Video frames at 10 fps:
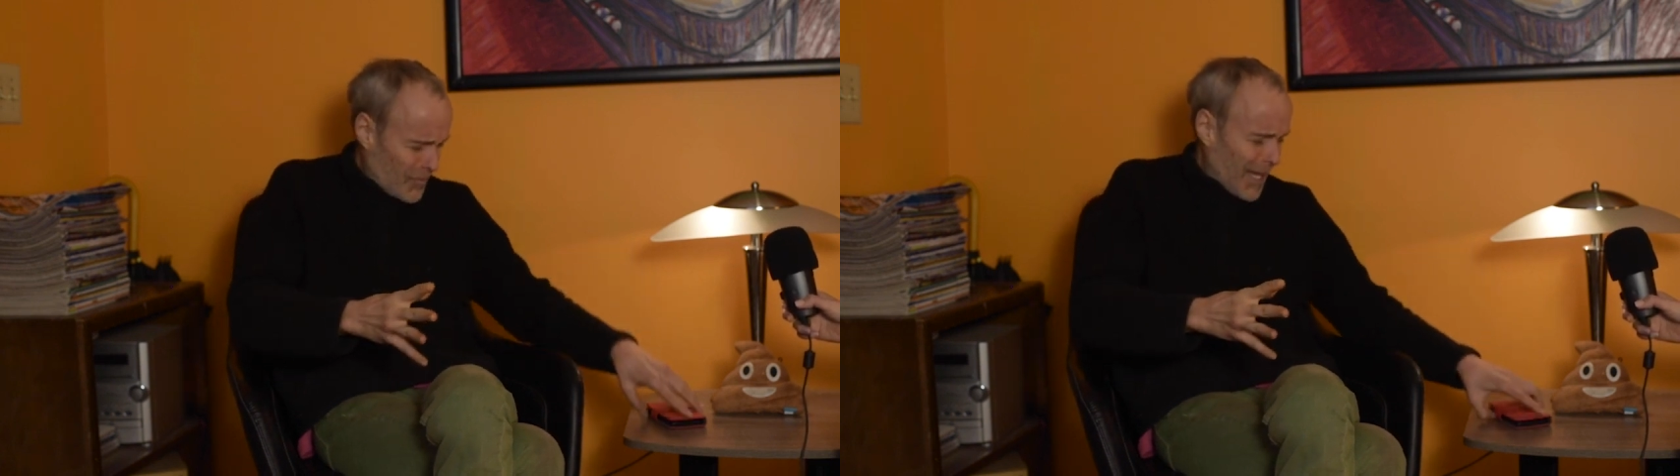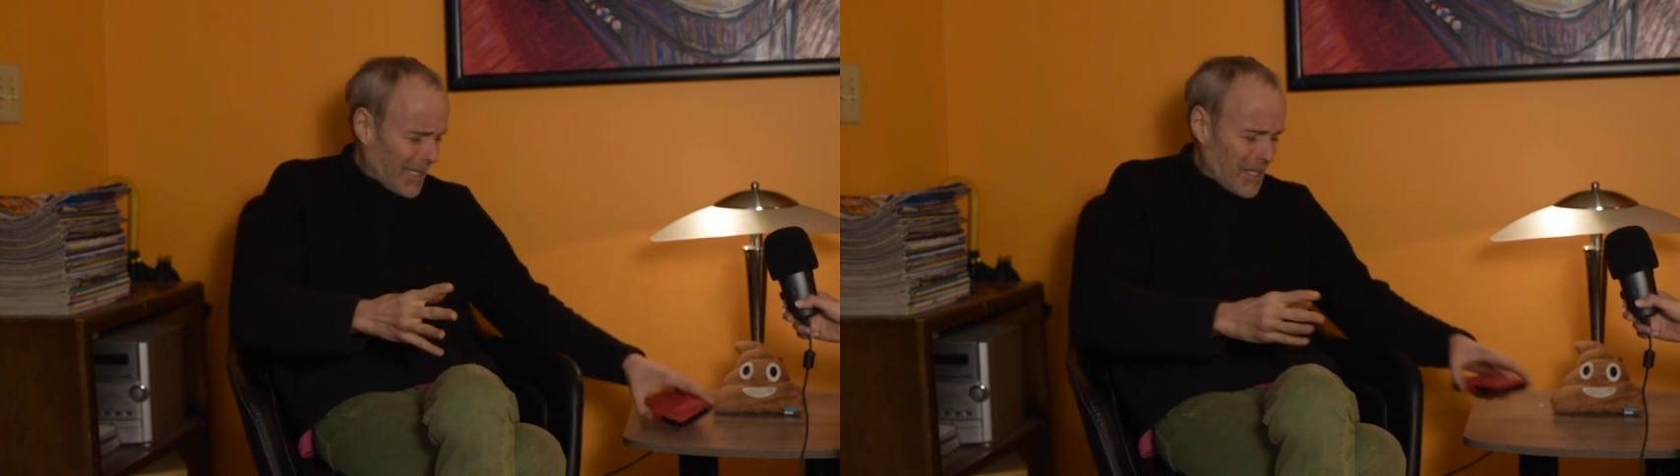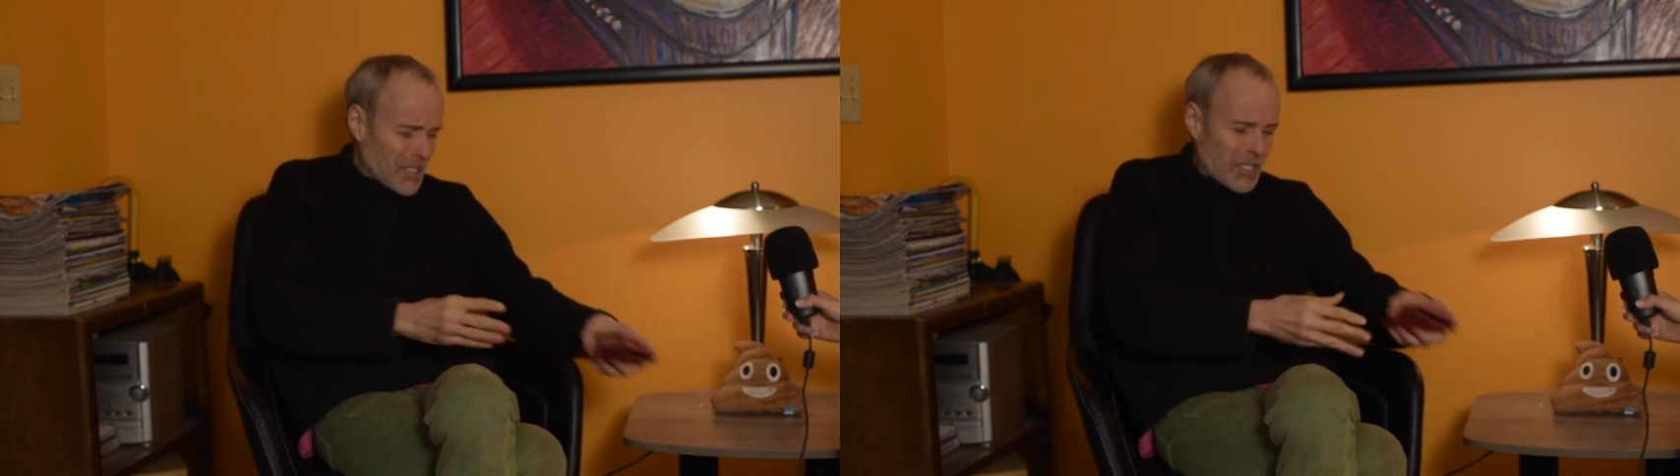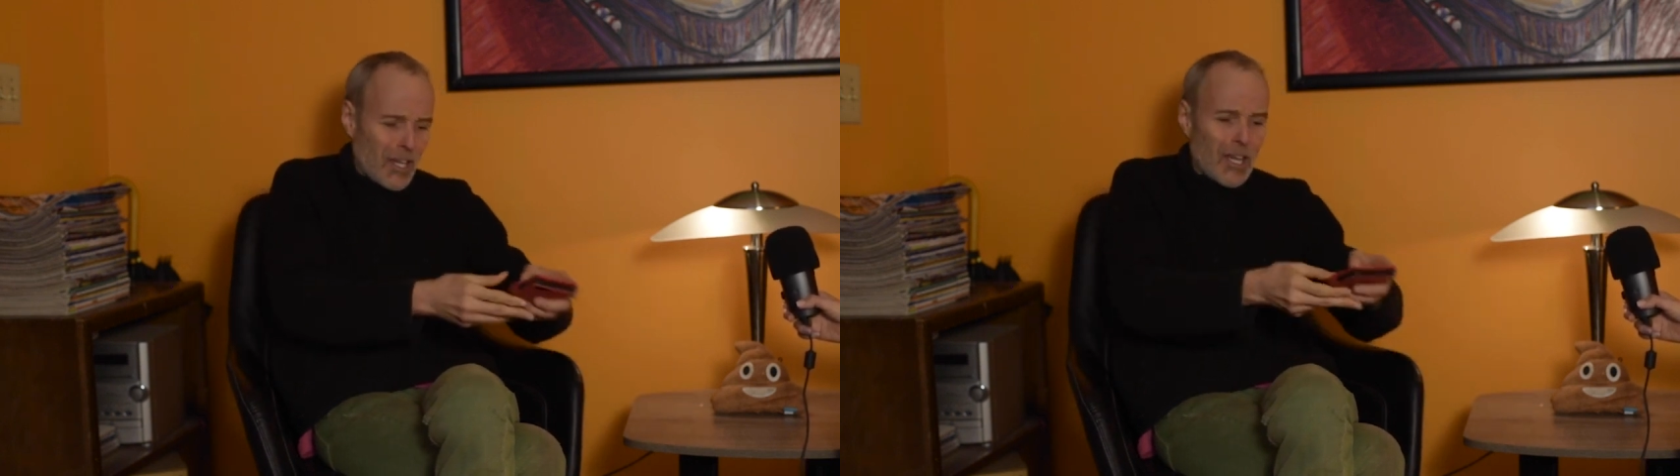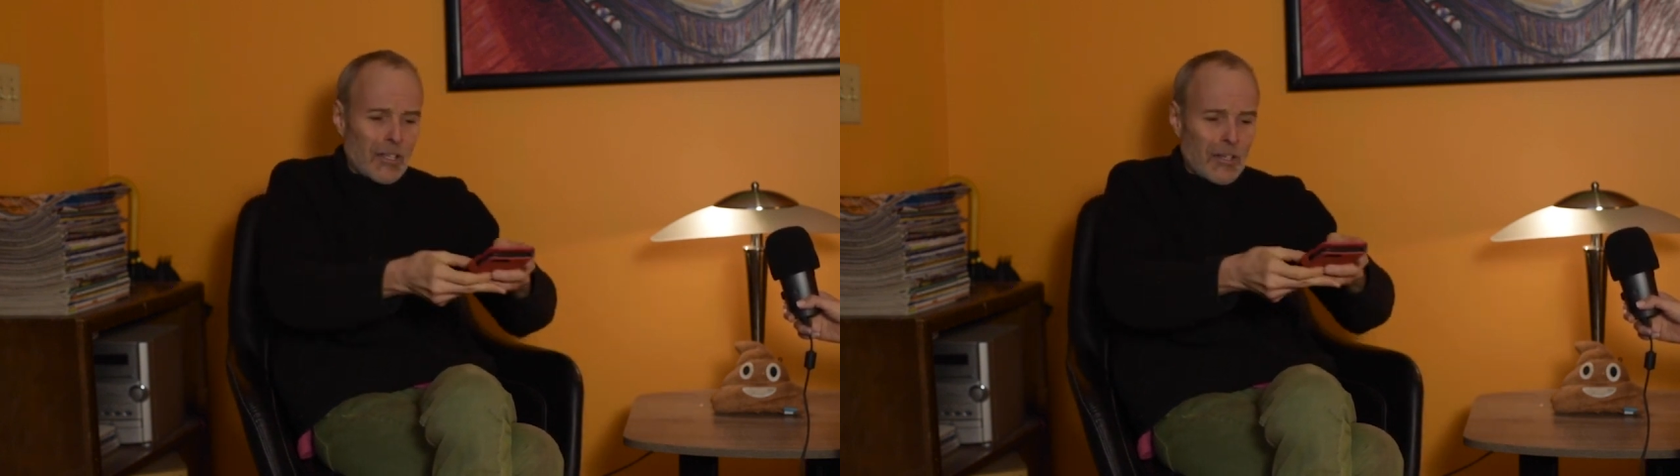like this
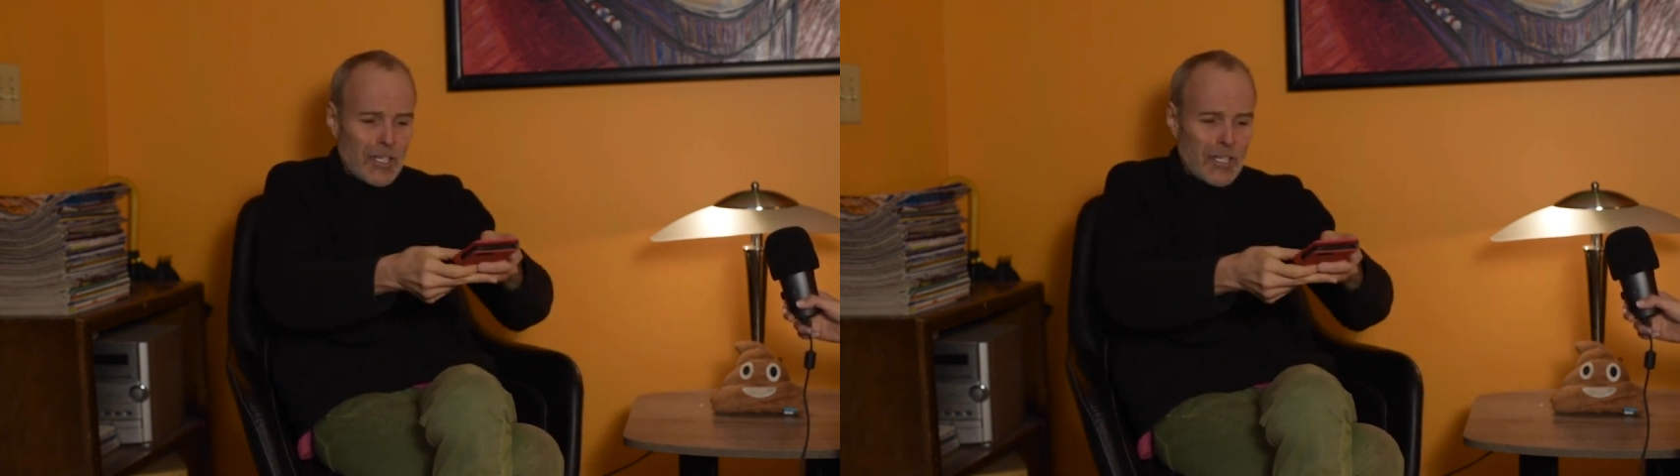color